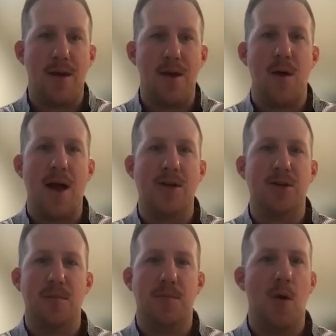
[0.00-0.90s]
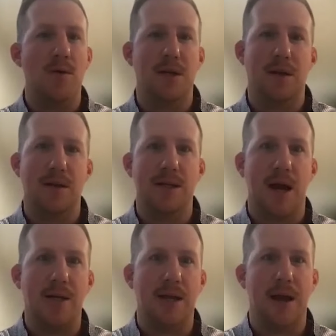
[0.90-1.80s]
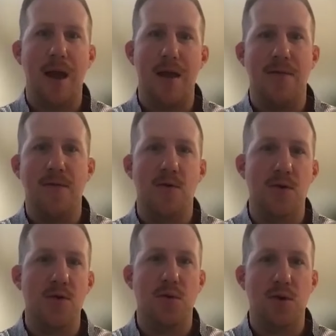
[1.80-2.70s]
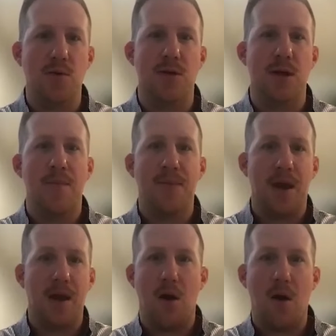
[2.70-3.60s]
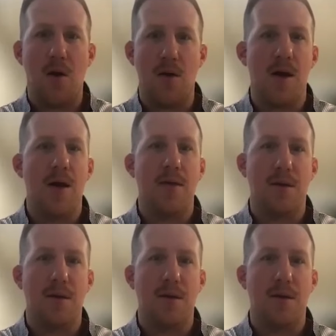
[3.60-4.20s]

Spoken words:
that you're actually posting the sign saying, hey, if you do use a card,